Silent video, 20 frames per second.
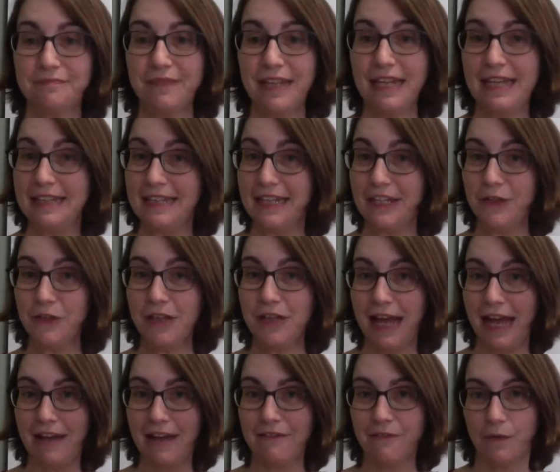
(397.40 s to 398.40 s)
And then you'll
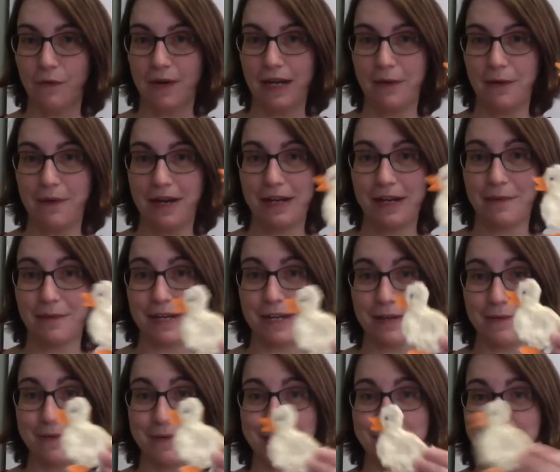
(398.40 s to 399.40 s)
have quack, quack, quack,
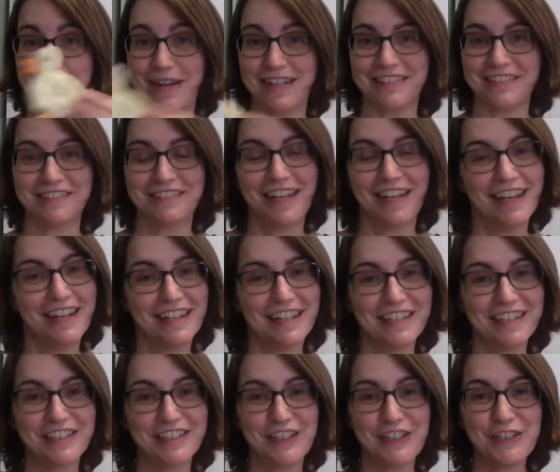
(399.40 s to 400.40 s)
quack, quack,
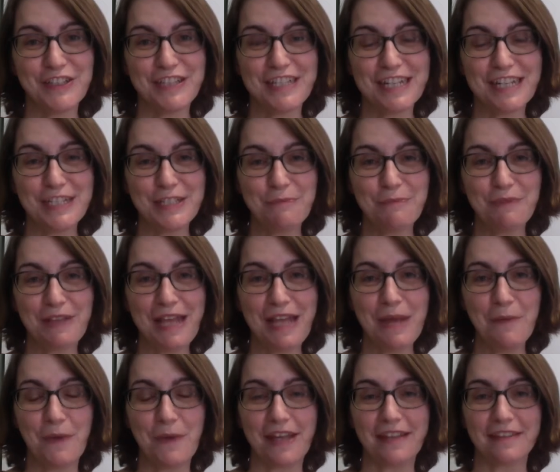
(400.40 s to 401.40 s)
a little duck to play
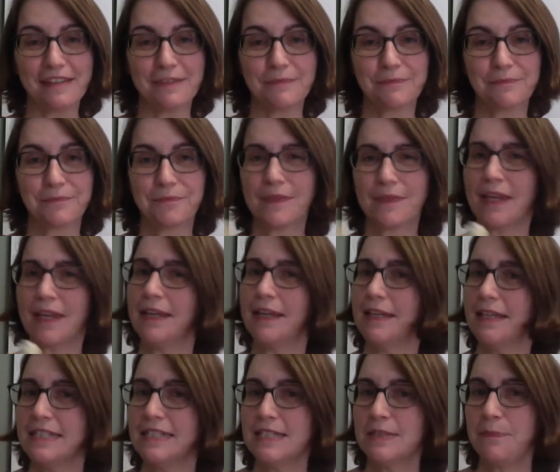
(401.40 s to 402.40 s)
with.
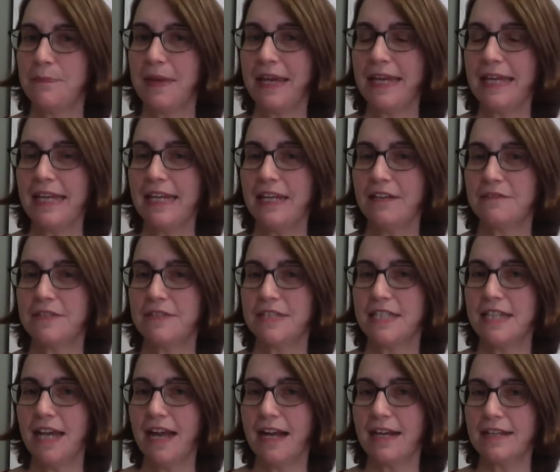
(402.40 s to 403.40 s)
Speaking of
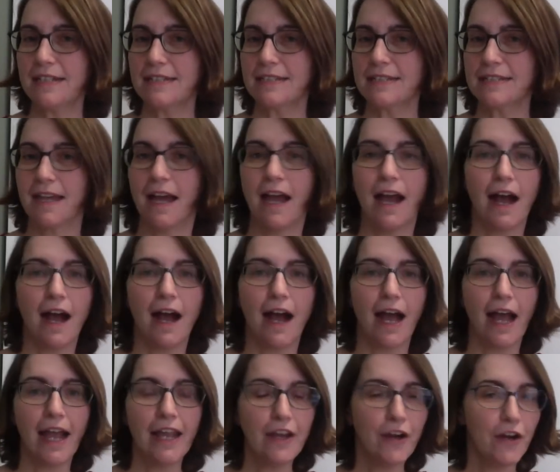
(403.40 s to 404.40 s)
ducks,
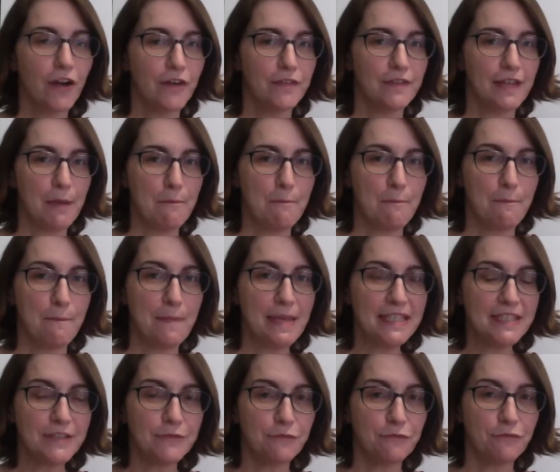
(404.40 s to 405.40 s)
I heard that
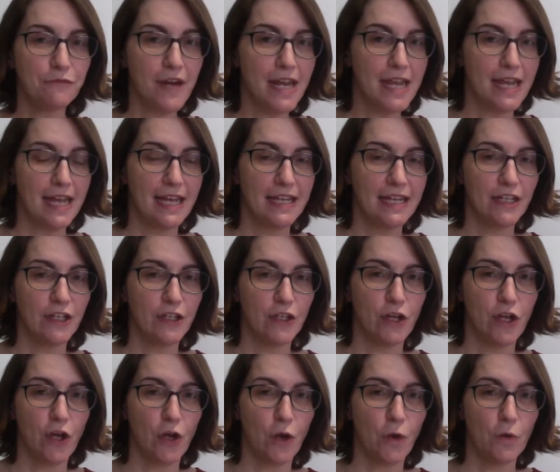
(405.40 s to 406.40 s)
Miss Fran
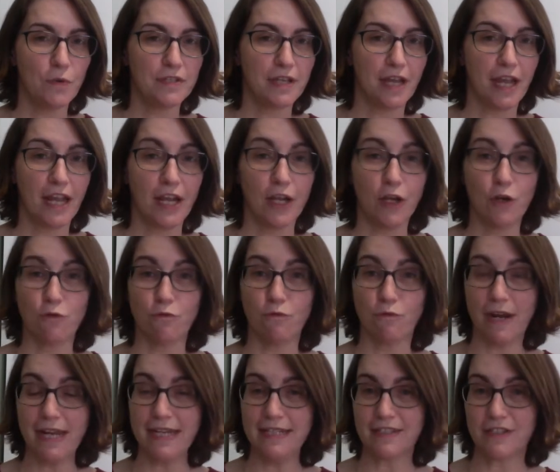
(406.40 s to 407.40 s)
knows a
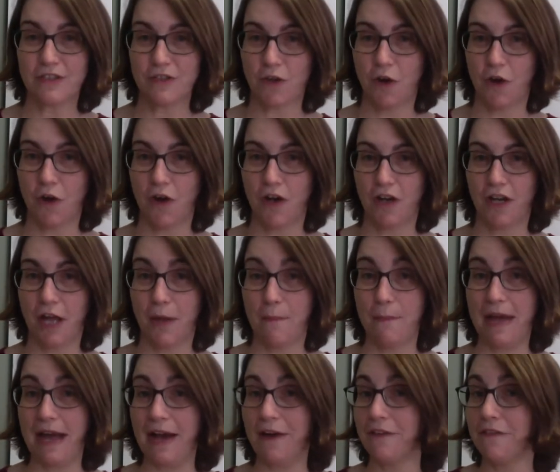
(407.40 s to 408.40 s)
great song
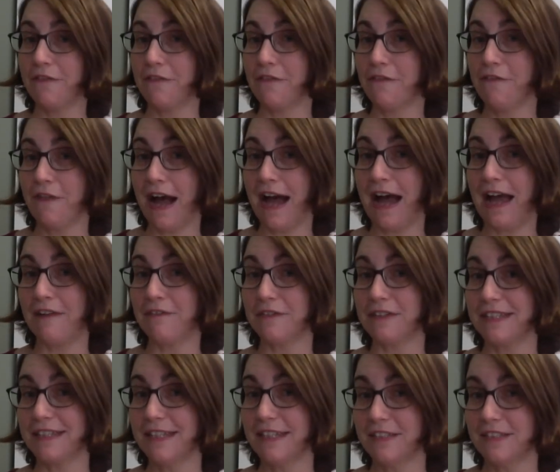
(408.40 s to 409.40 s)
about 5
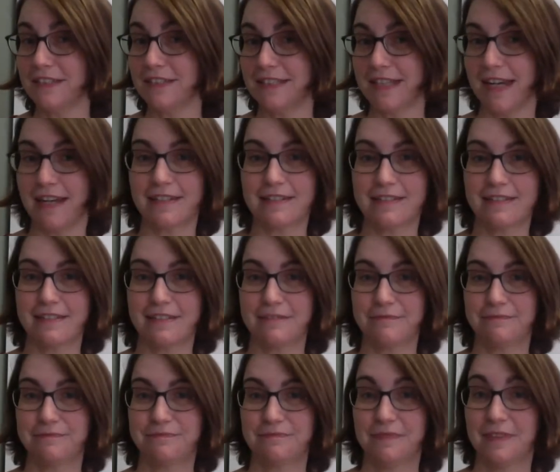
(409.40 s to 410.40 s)
little ducks.
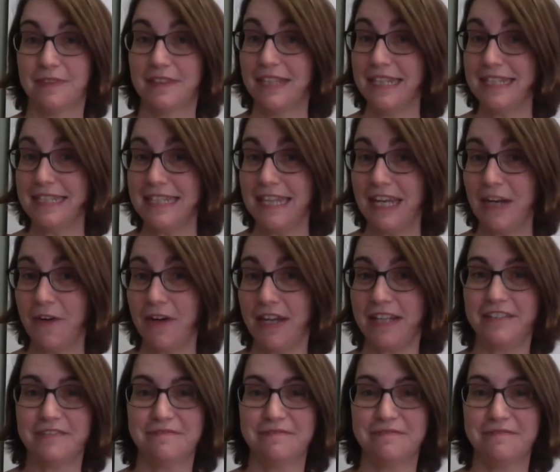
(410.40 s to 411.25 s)
Let's hear it.